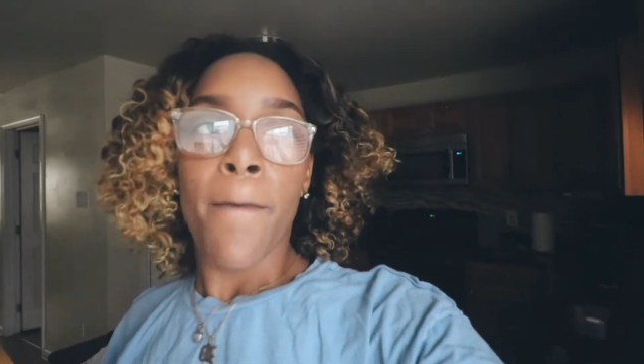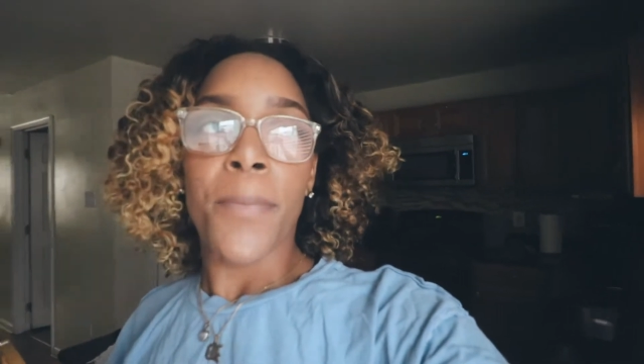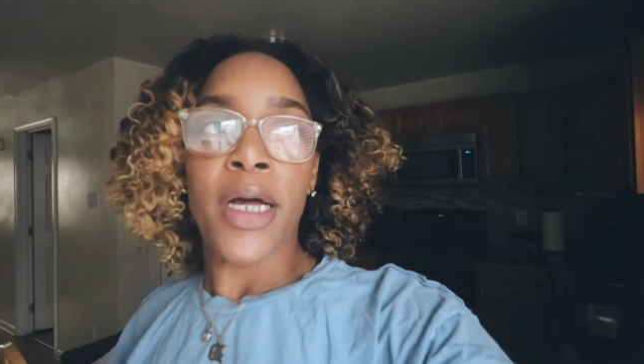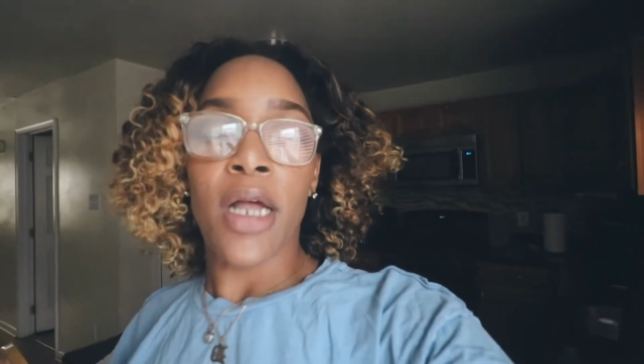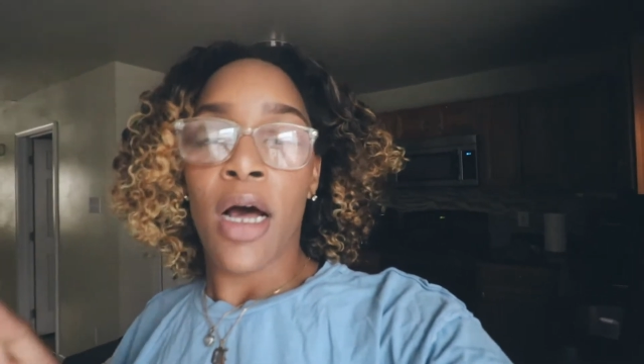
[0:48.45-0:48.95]

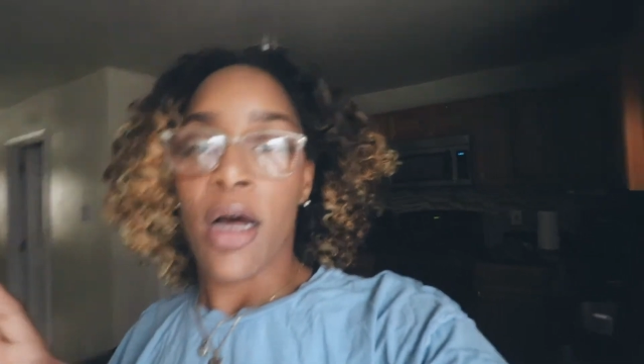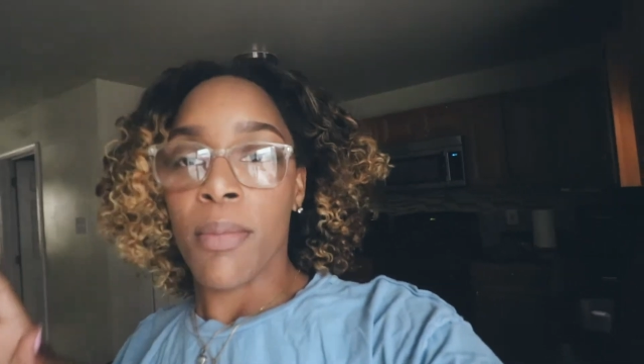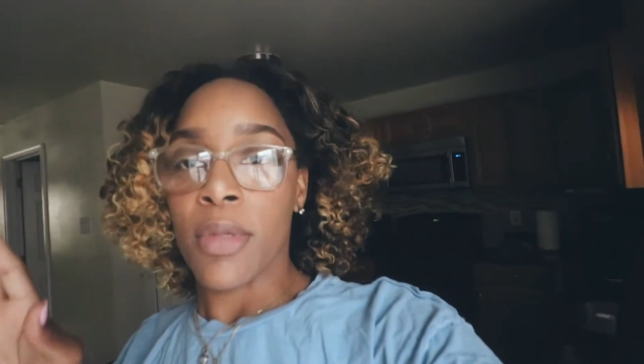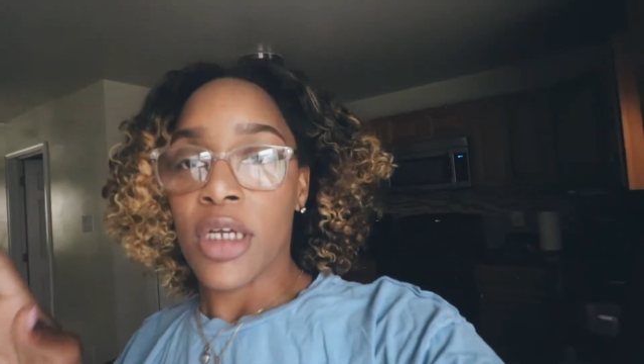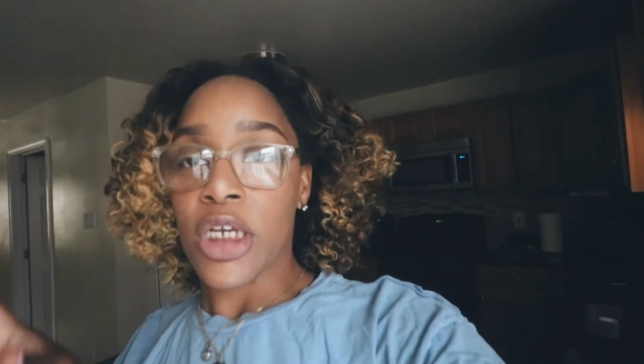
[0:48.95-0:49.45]
but
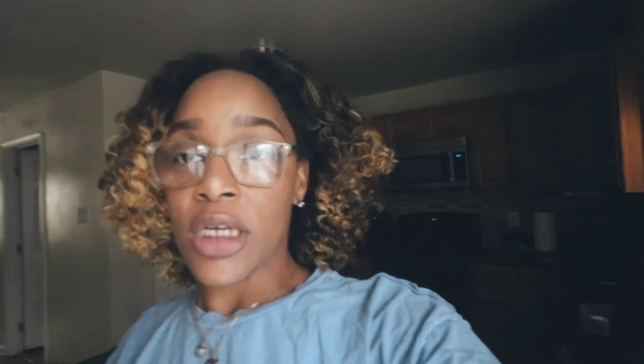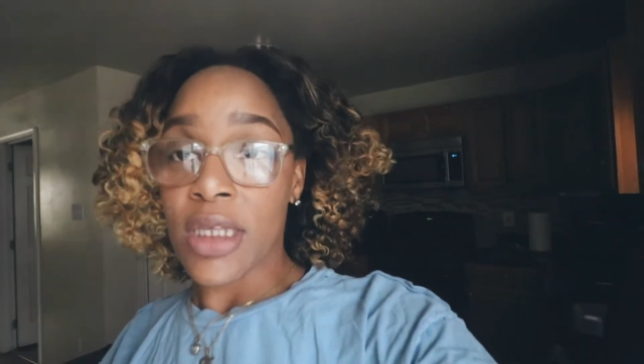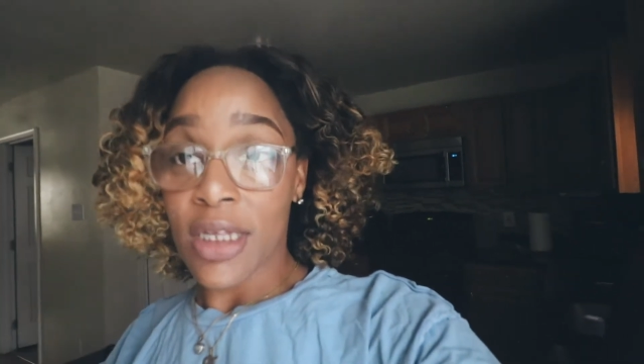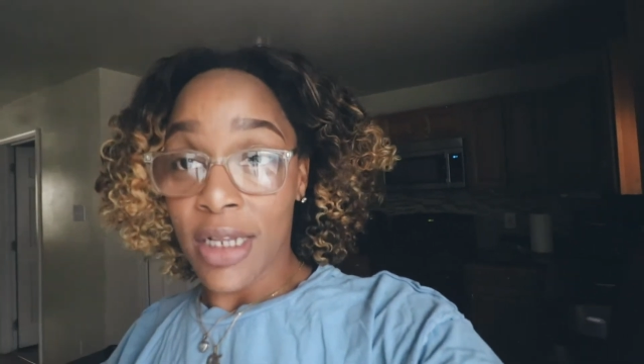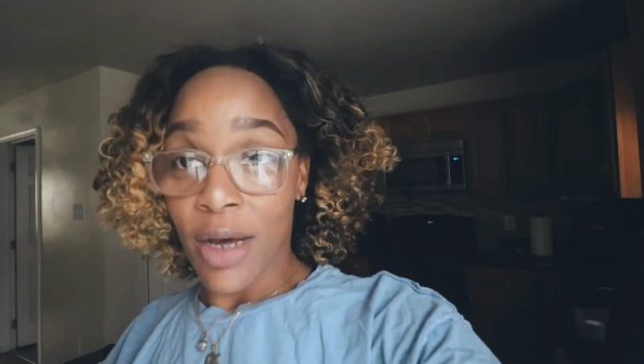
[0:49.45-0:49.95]
um, she's
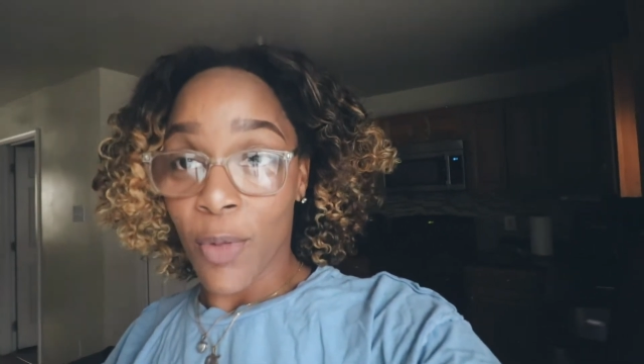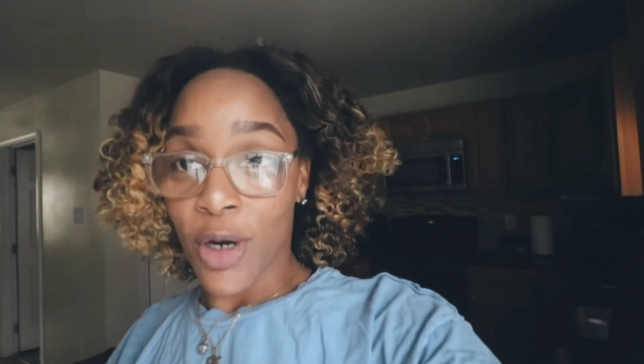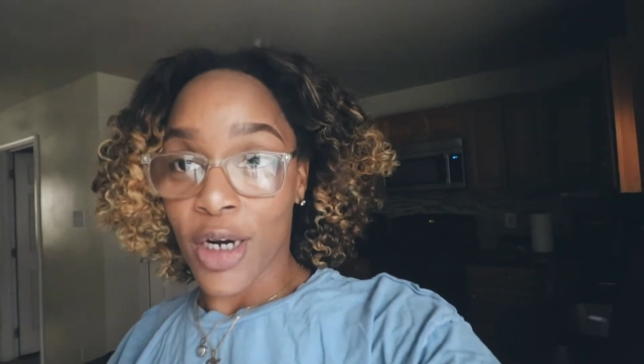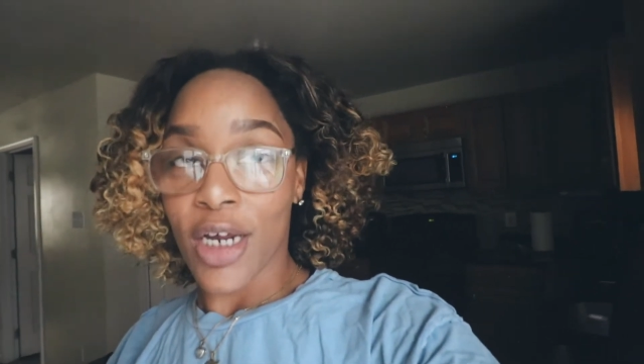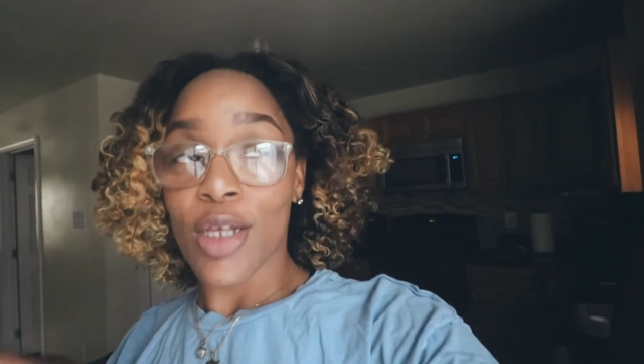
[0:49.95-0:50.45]
still at work.